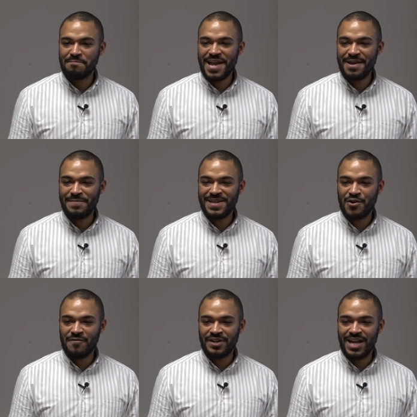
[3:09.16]
Maybe
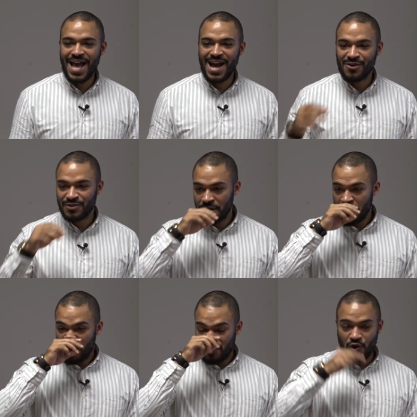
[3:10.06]
you've allowed
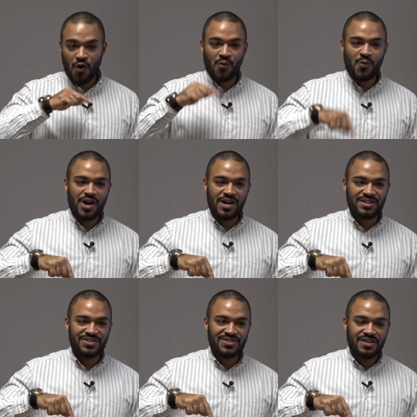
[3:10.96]
your
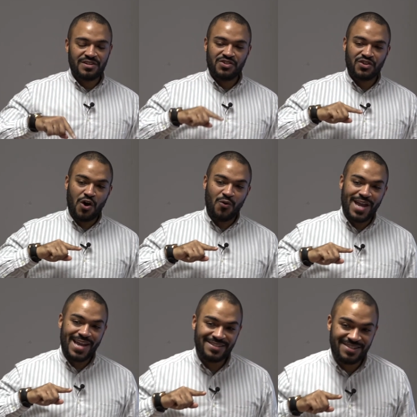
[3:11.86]
words to go
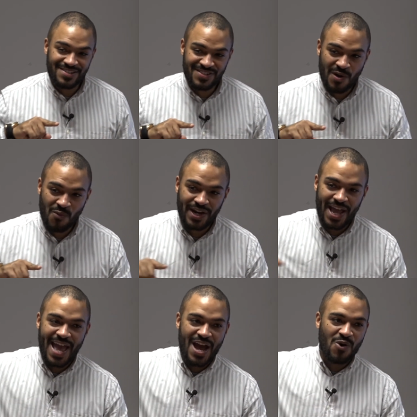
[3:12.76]
into
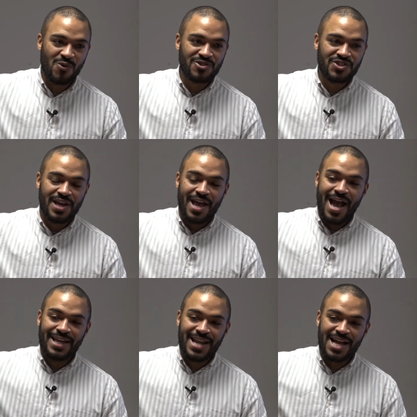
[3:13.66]
someone else
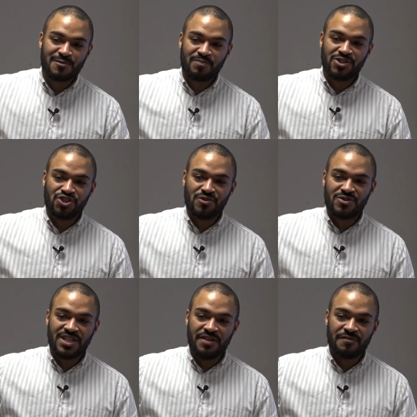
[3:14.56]
and that's
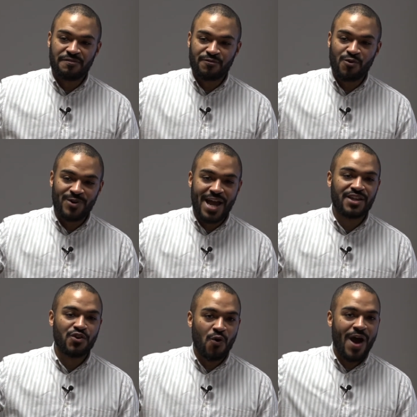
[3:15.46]
producing fruit
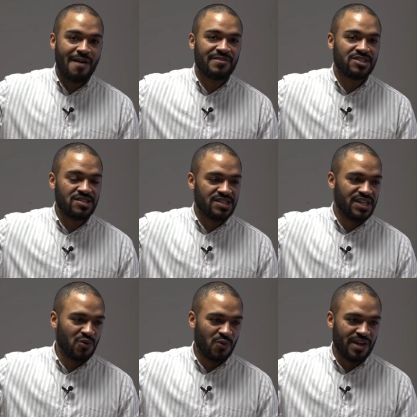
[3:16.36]
that you're having to
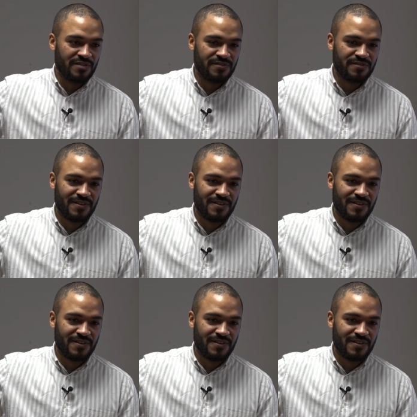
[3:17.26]
deal with.